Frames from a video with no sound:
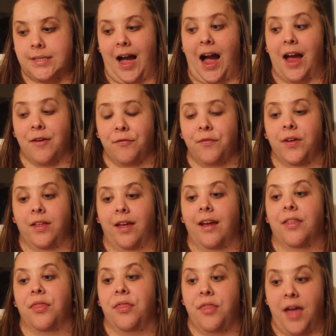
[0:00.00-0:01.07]
I feel
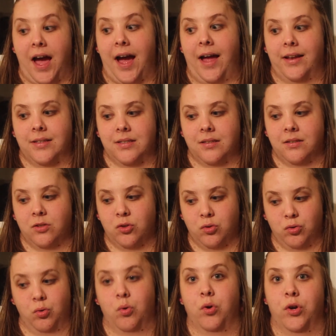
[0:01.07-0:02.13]
like that
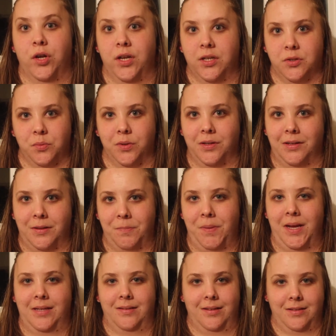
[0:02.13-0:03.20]
story is really the
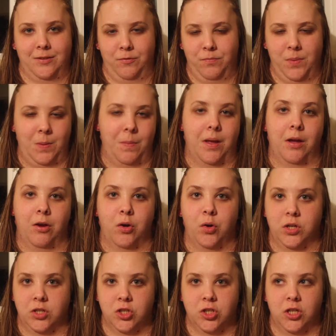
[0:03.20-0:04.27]
basis of me being a
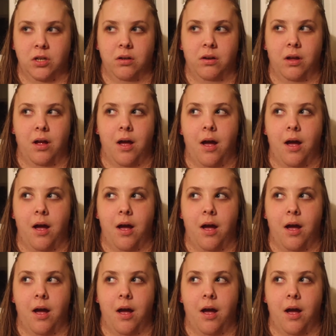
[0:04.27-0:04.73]
Christian,